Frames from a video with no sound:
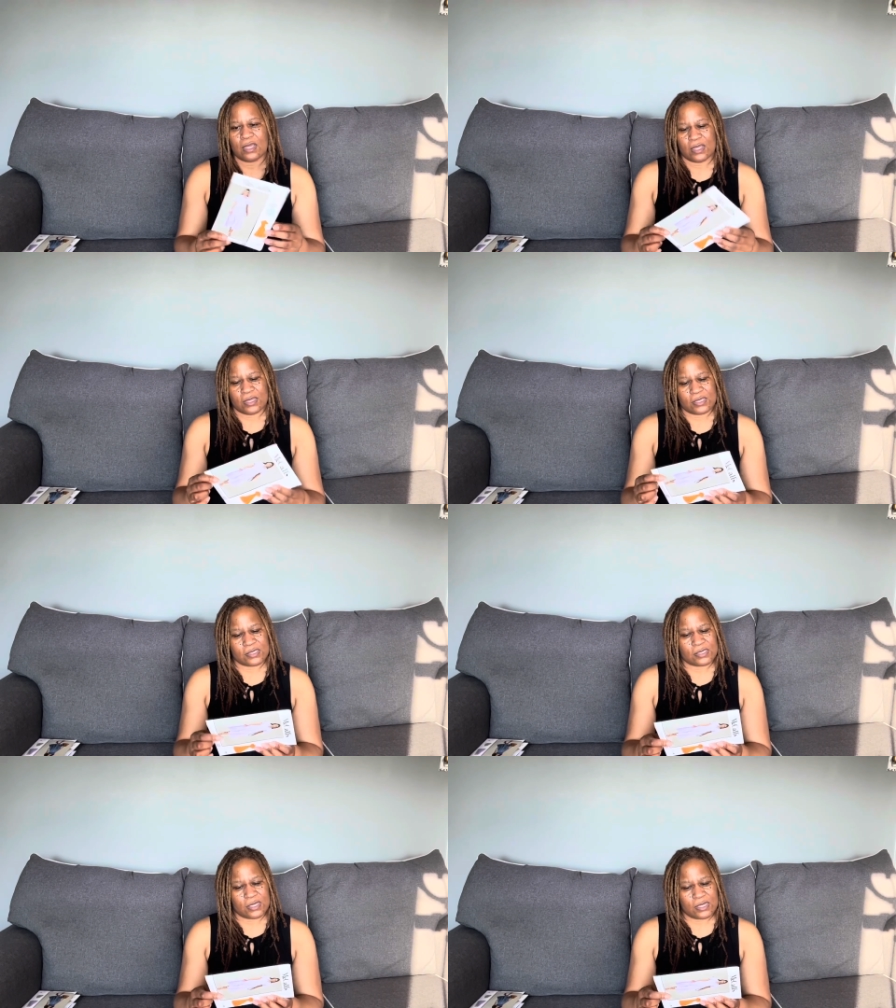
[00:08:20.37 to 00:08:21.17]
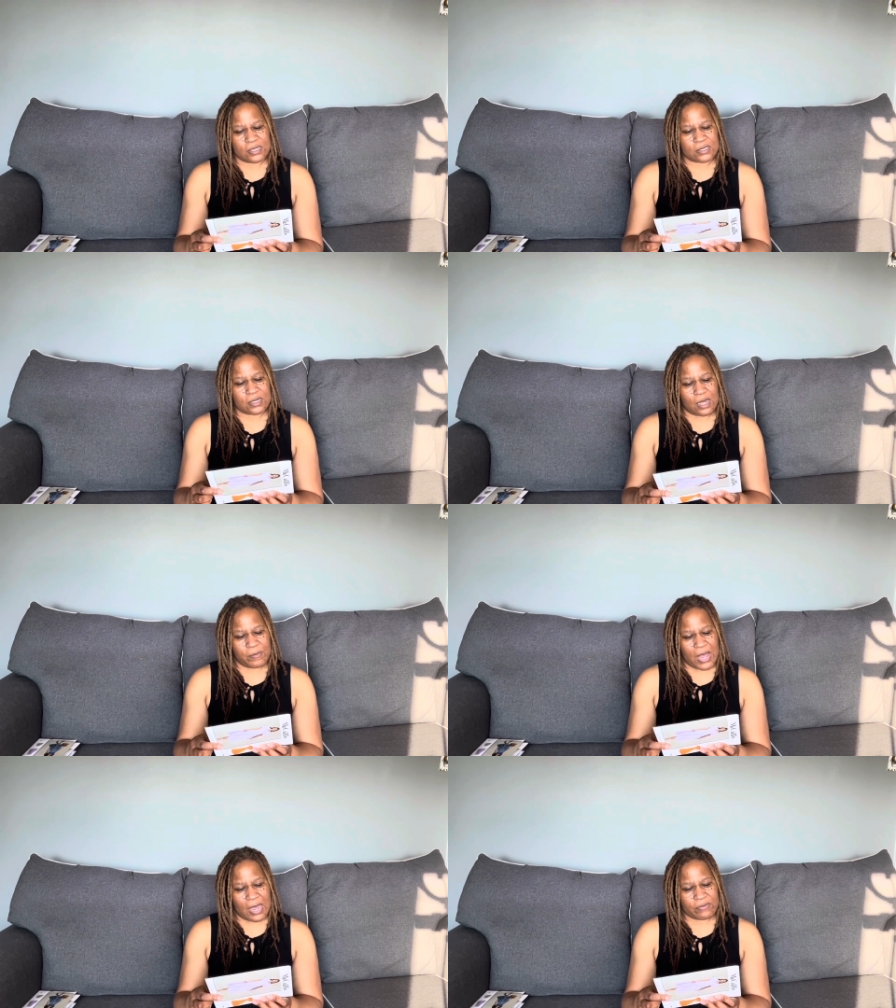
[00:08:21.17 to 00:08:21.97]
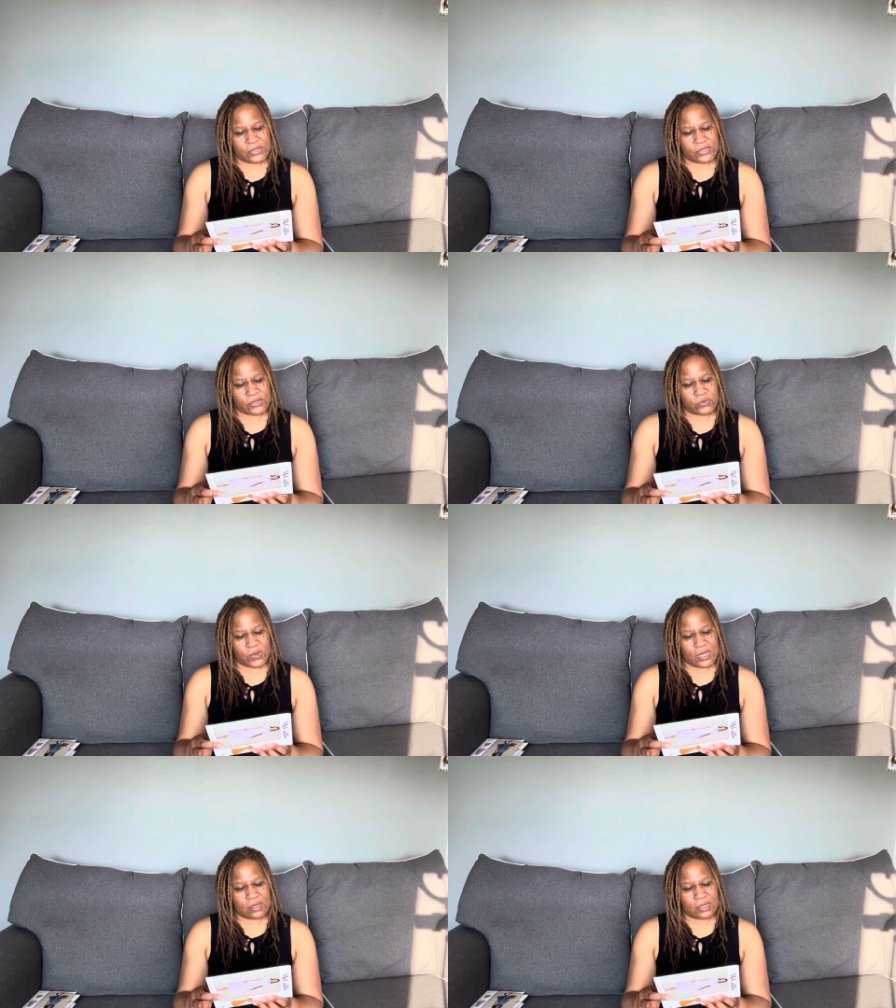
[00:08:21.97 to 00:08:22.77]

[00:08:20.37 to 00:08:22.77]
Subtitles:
This is average as well.